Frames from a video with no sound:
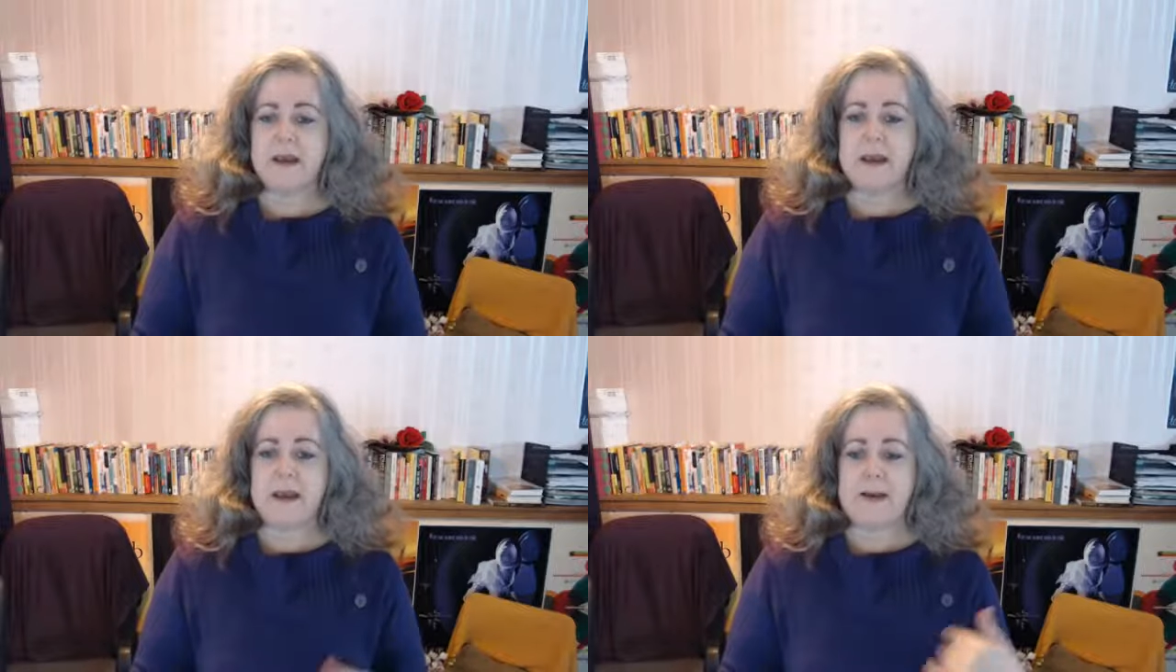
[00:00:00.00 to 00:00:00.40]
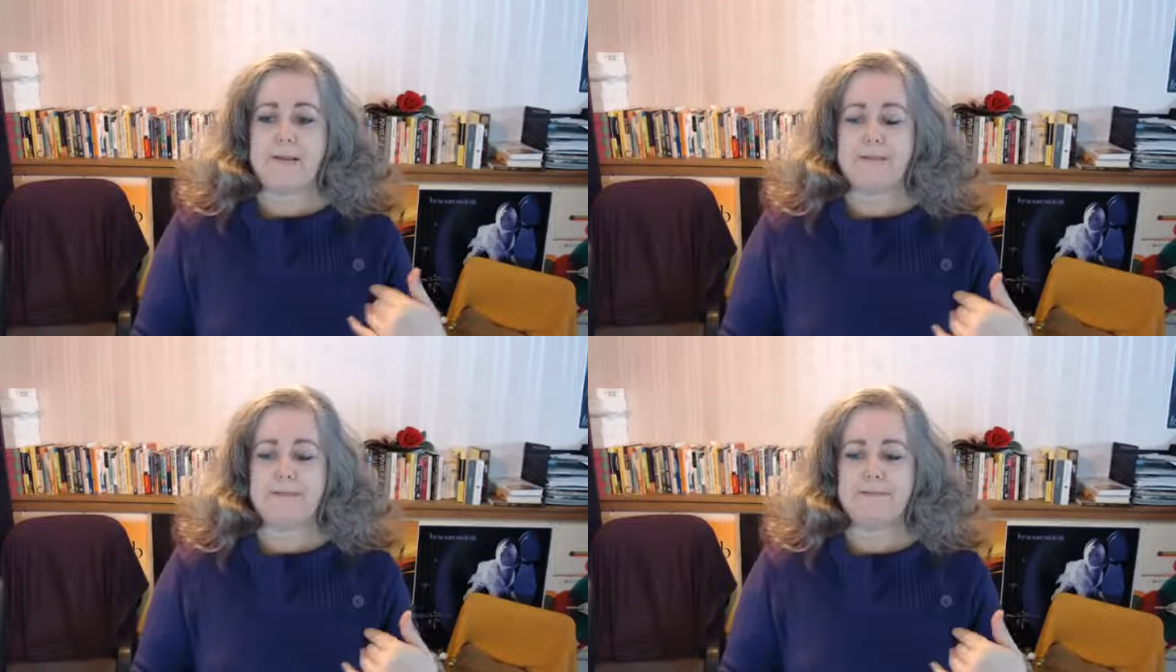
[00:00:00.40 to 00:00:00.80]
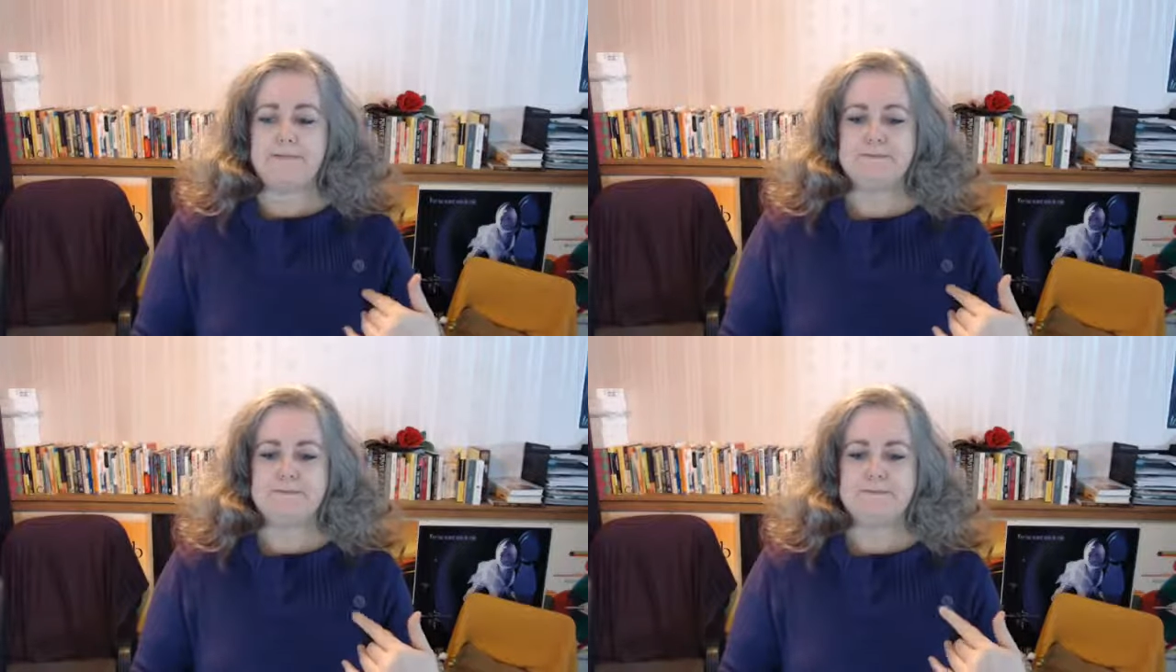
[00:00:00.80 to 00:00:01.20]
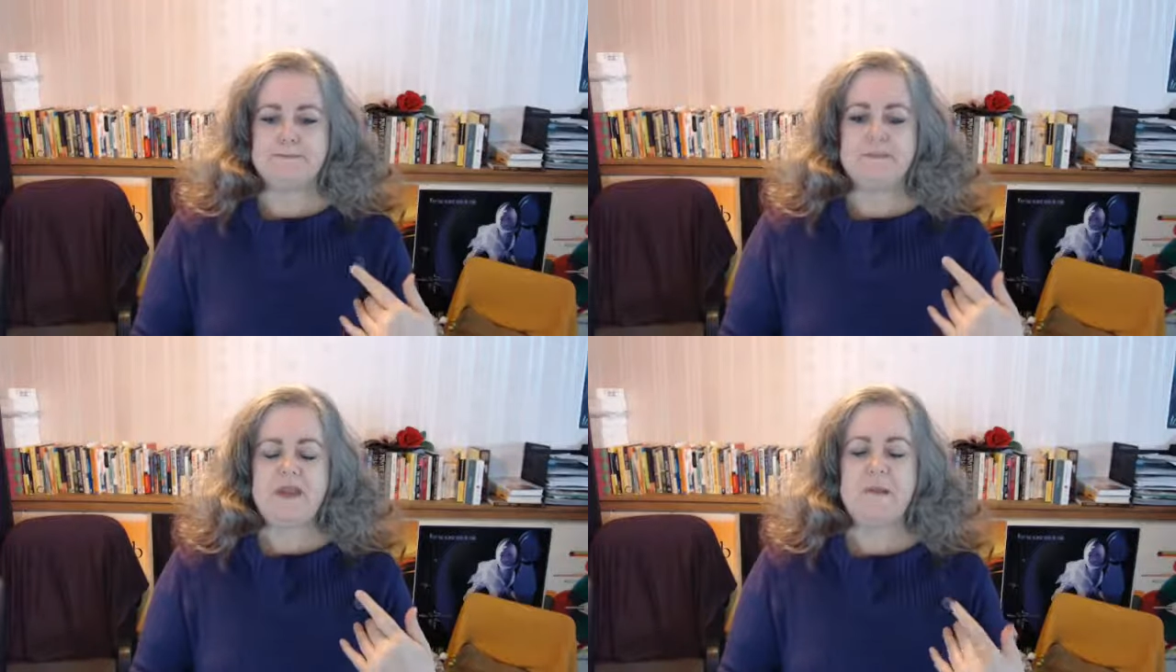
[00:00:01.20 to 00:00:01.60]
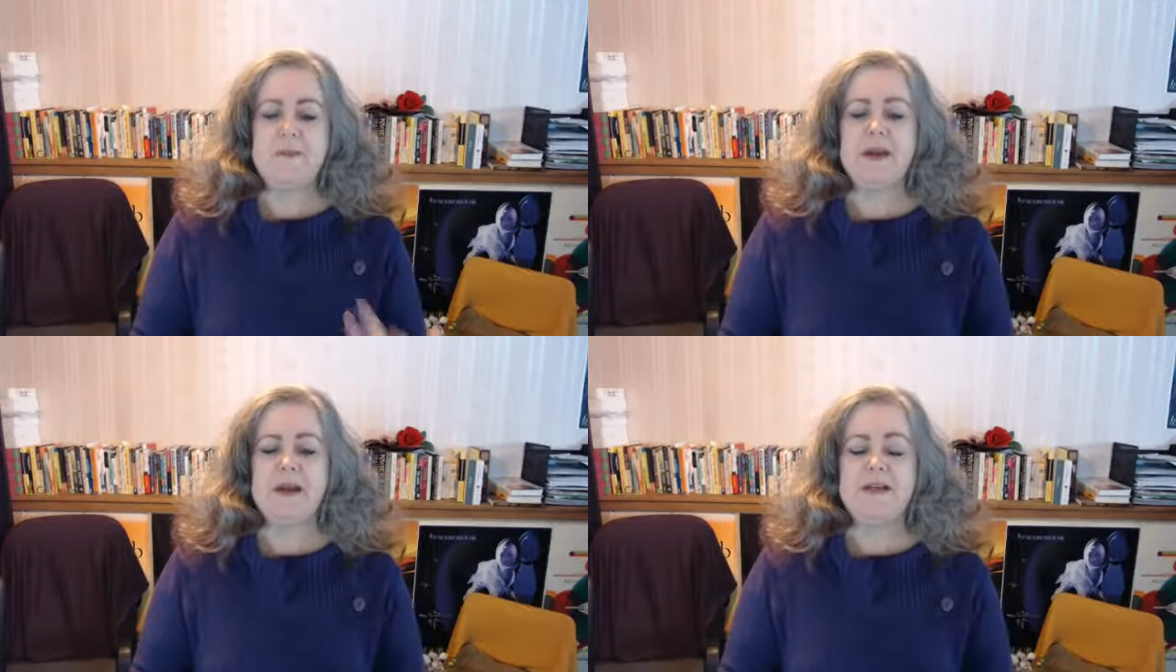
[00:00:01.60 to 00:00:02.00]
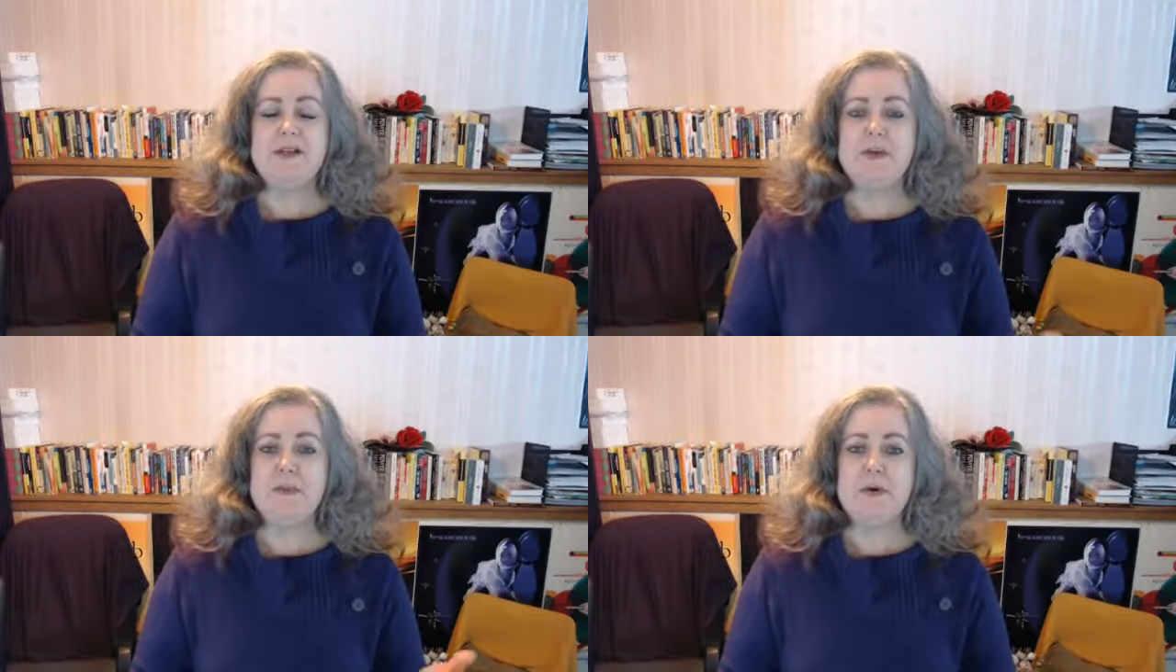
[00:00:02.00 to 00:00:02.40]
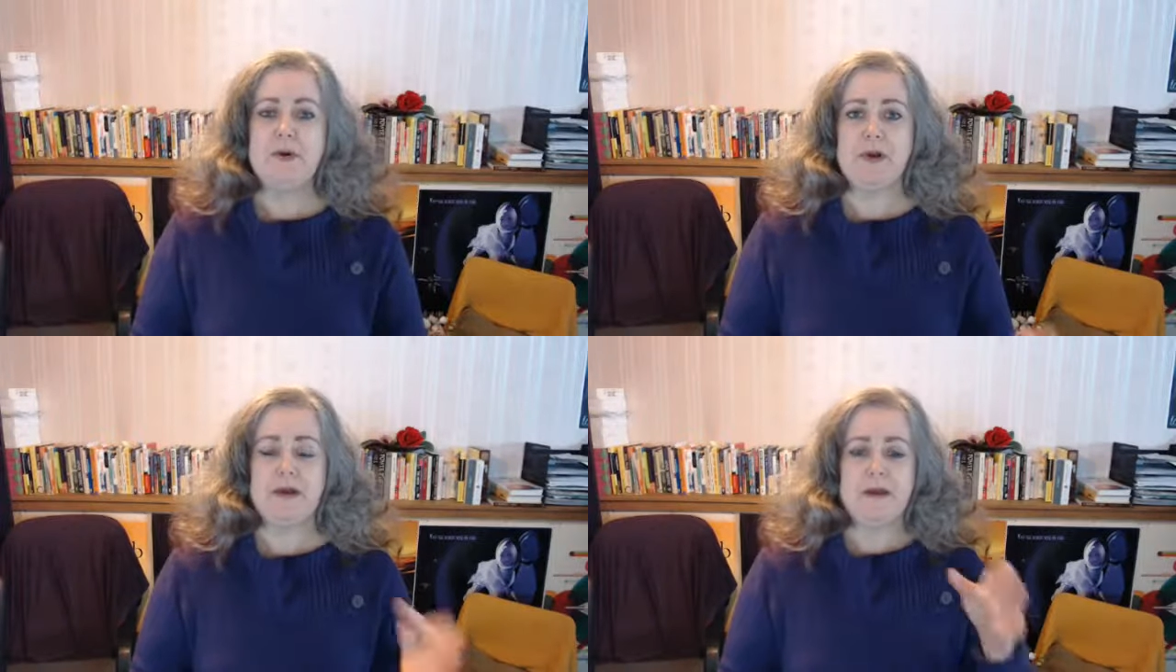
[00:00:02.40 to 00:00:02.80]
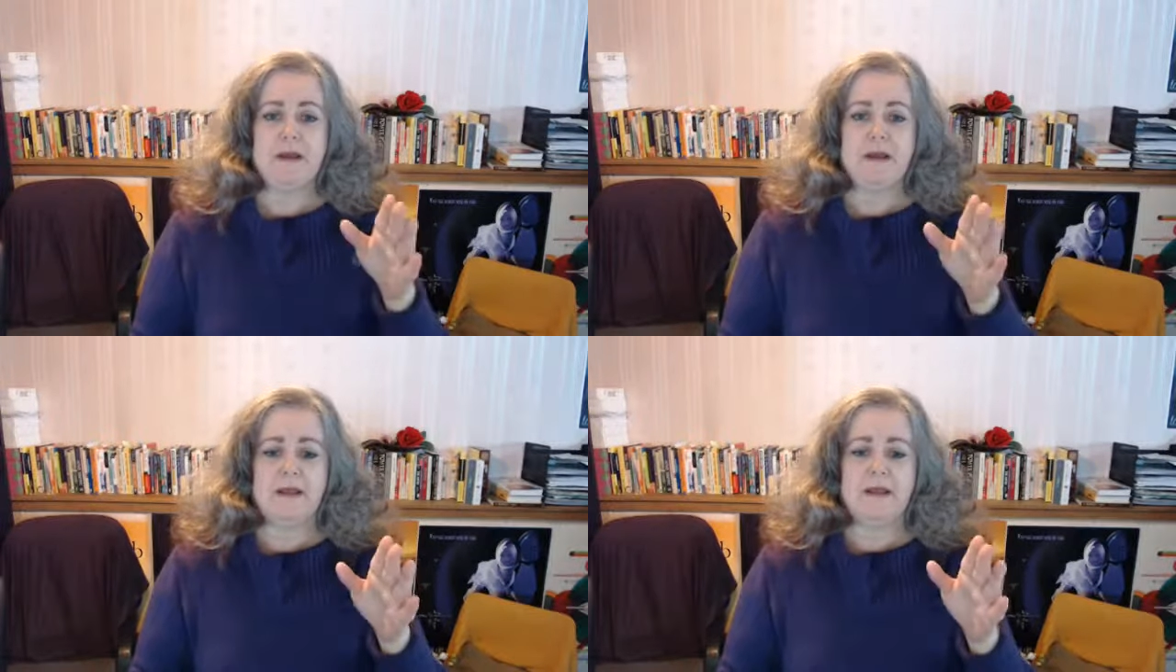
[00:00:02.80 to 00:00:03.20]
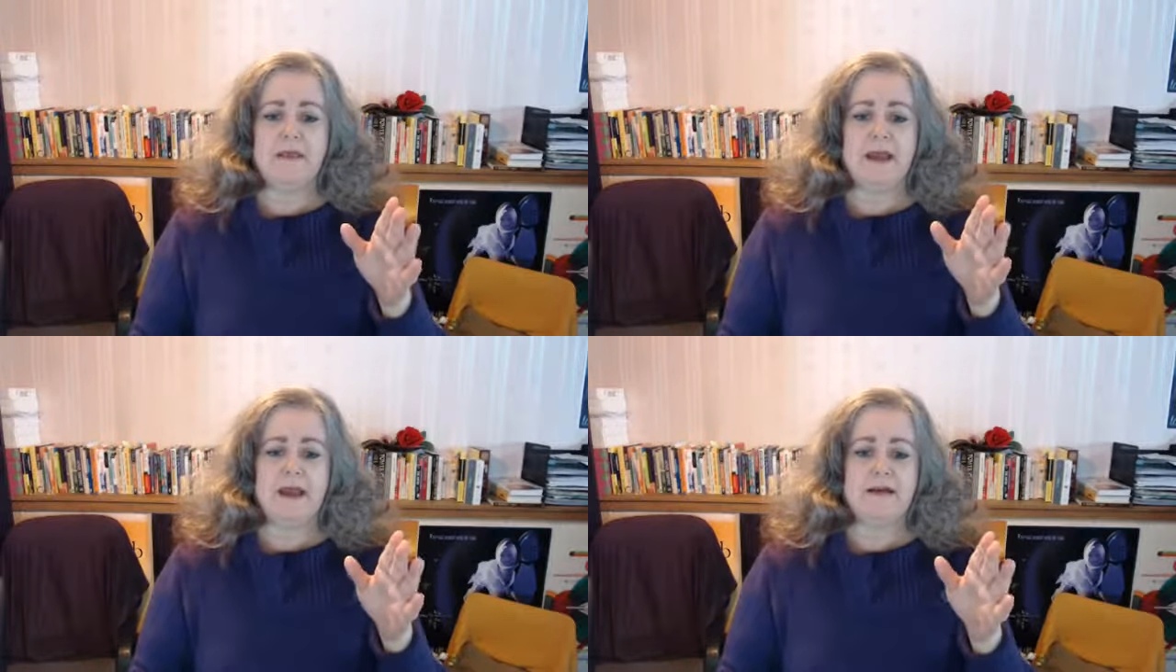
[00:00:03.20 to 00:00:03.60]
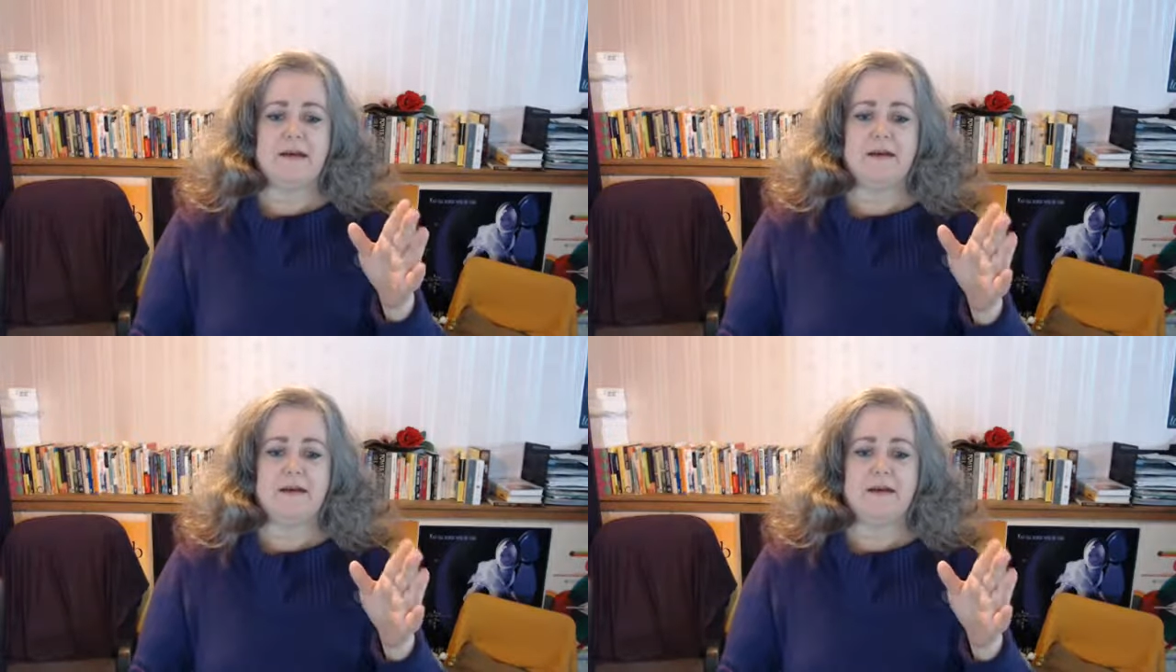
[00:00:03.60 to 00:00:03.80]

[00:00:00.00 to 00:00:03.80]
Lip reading: But I do put that